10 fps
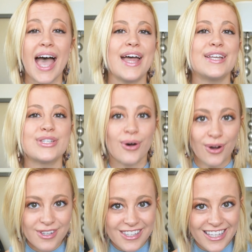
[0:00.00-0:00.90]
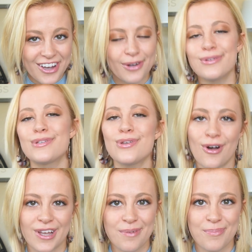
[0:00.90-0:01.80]
and also
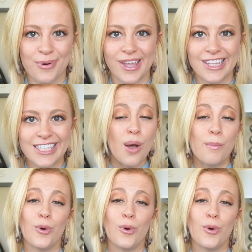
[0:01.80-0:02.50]
talking points,